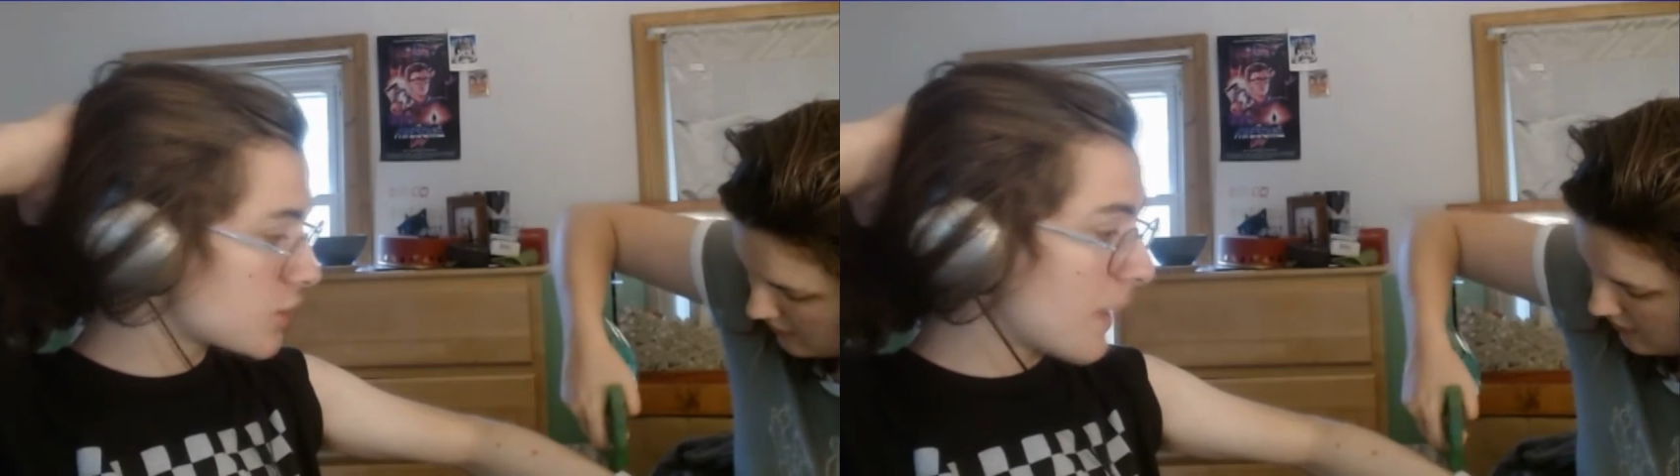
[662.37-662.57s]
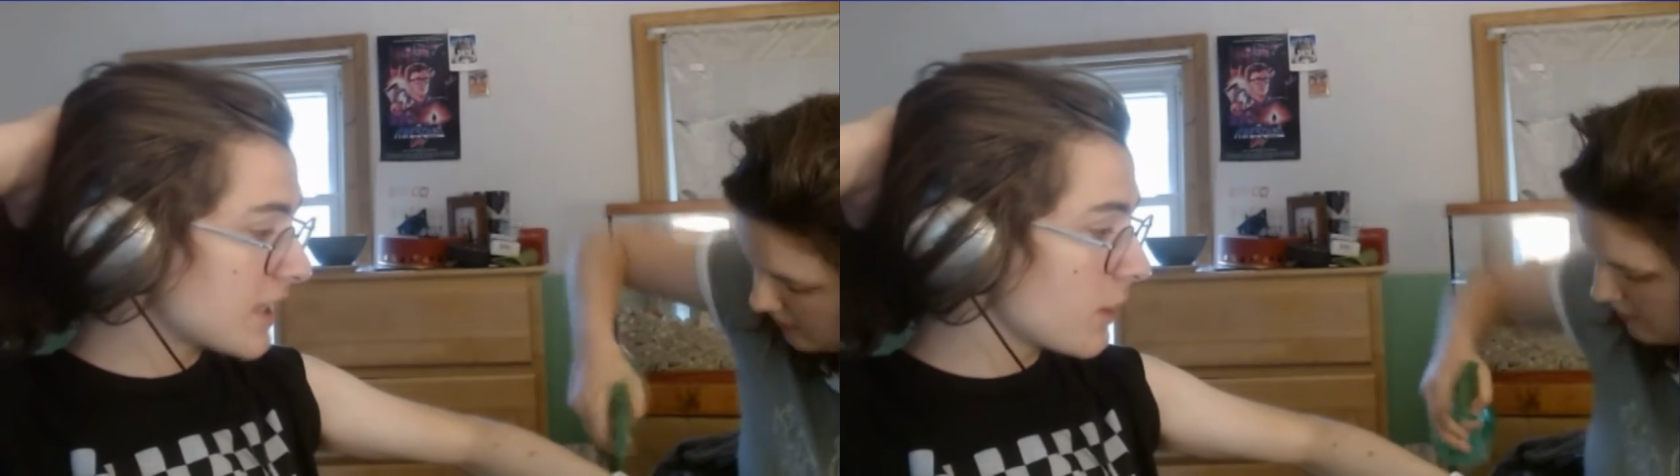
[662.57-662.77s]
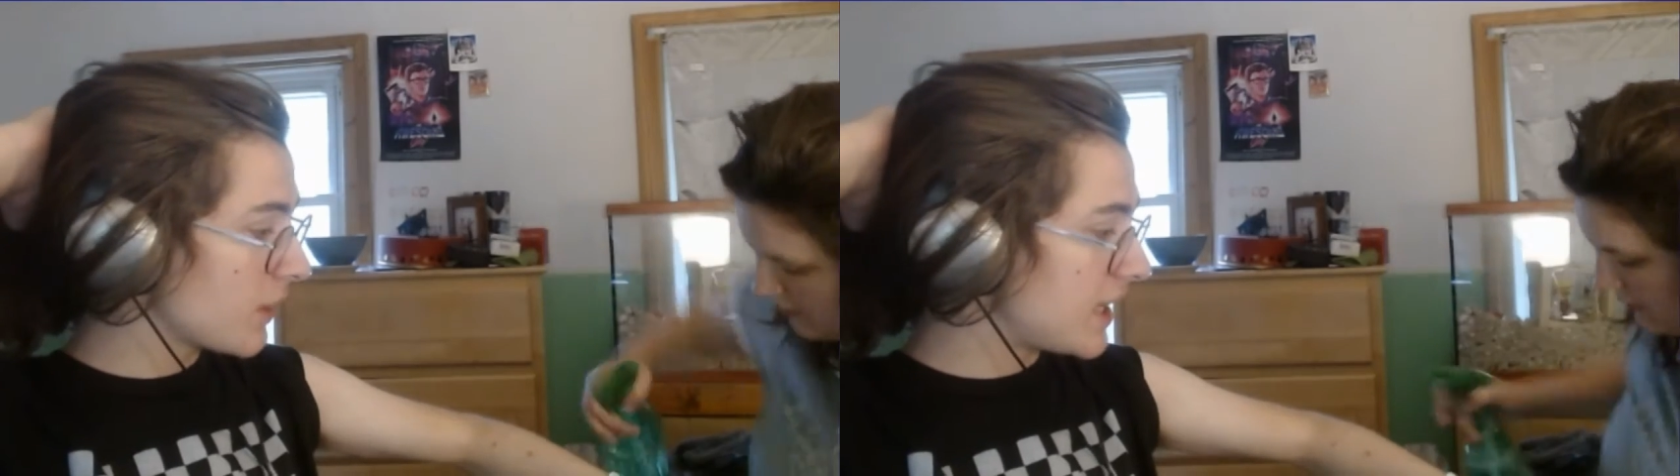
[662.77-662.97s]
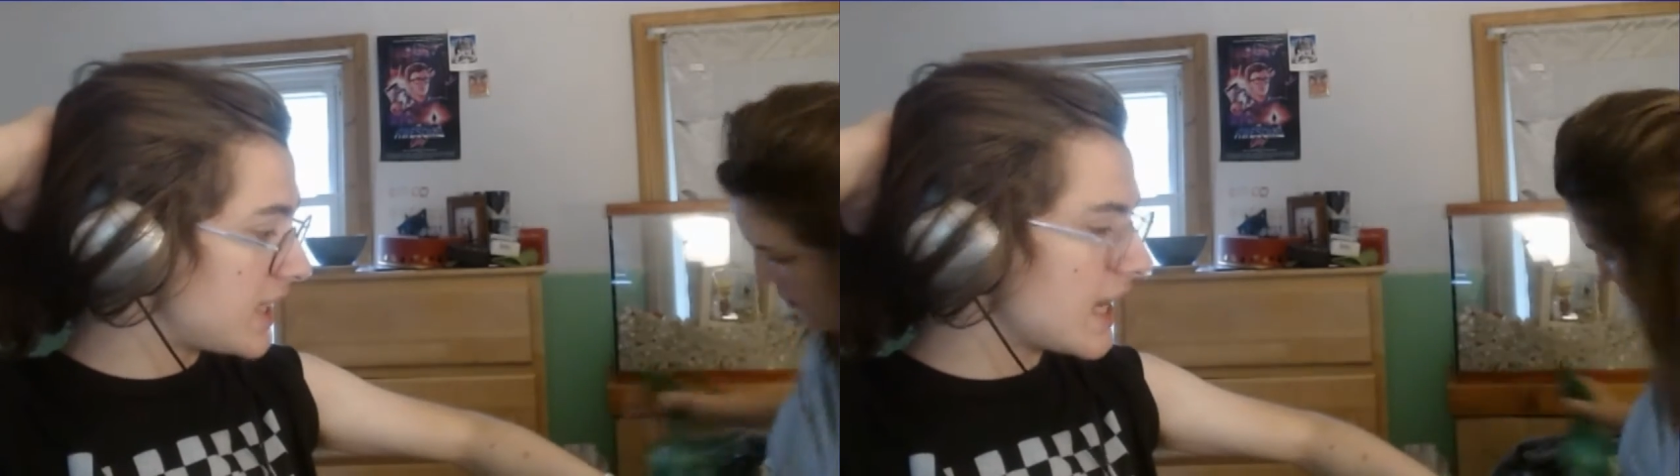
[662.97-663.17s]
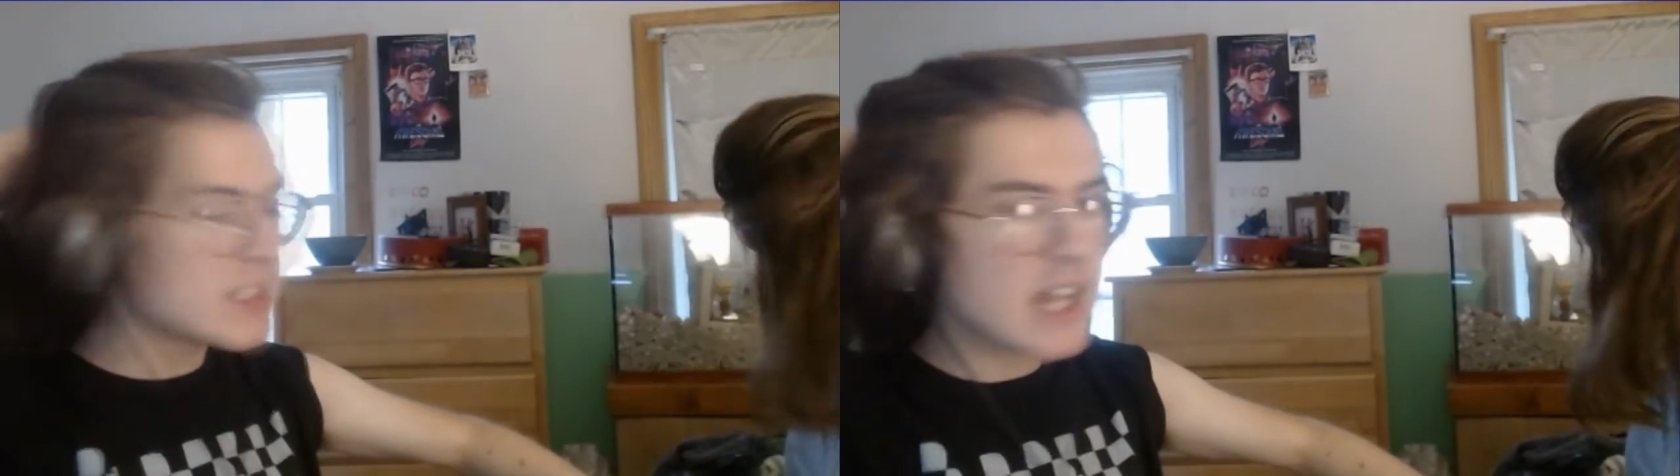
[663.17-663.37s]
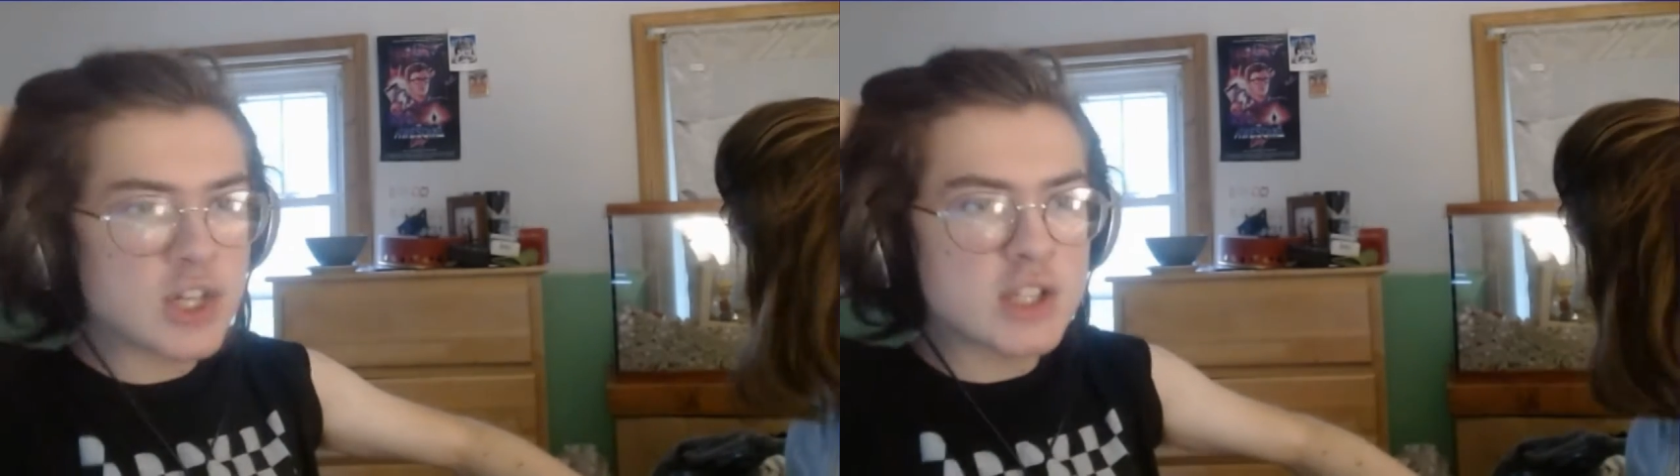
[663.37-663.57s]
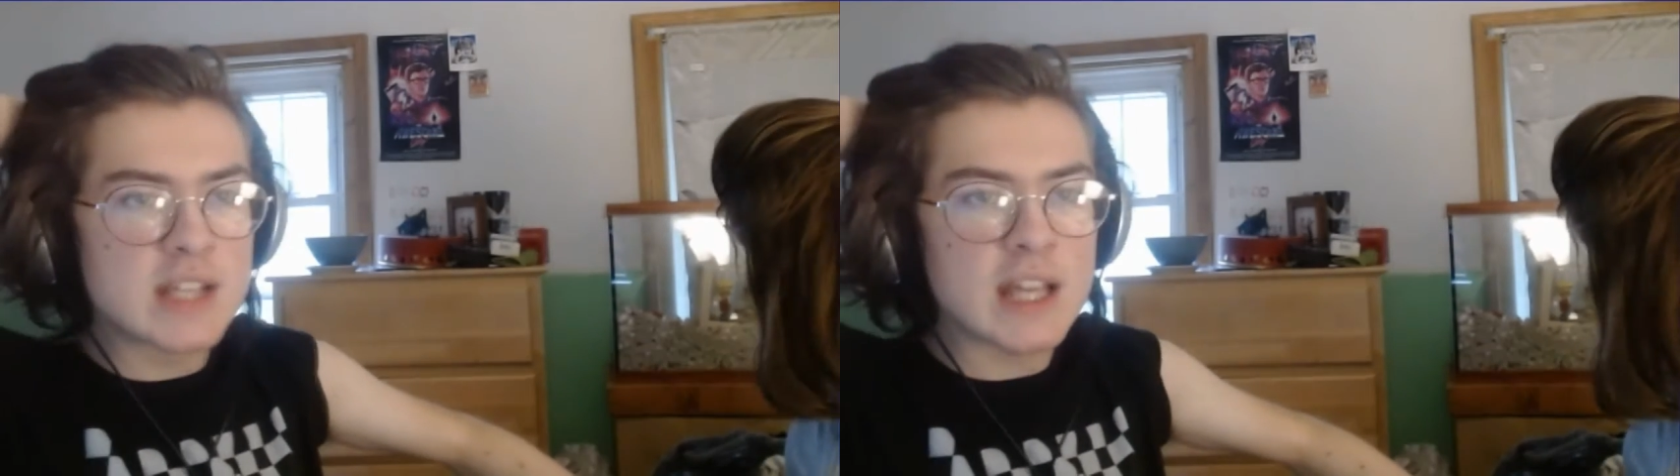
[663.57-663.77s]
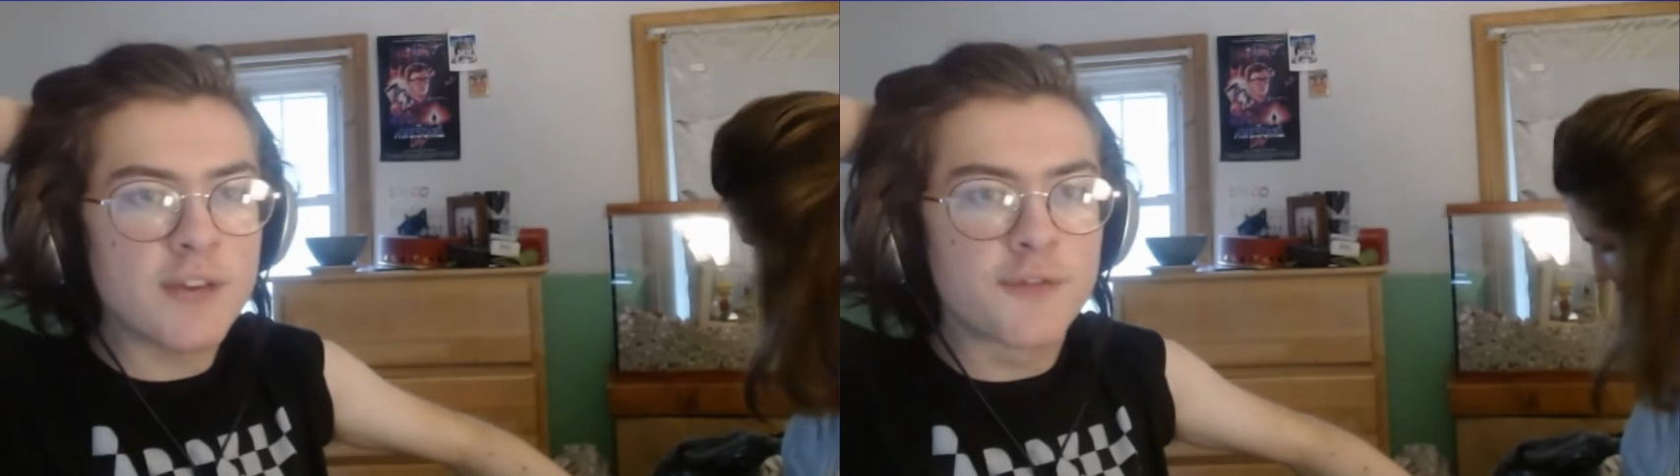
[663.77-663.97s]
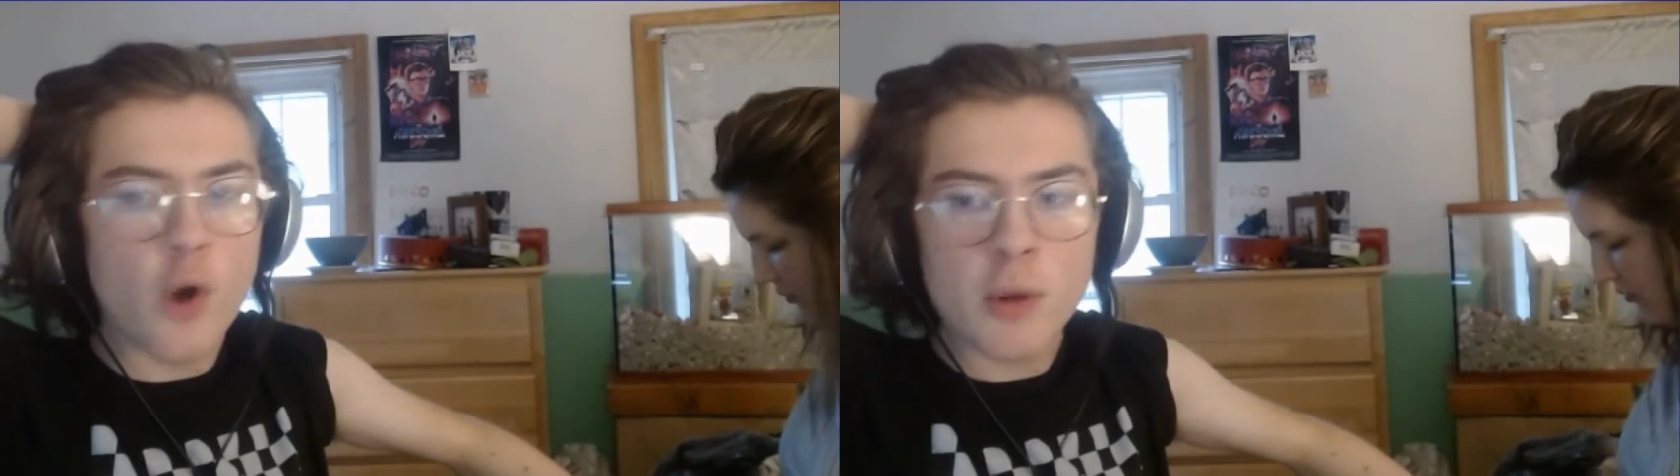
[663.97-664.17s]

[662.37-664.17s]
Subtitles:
So basically what they did is they just did it for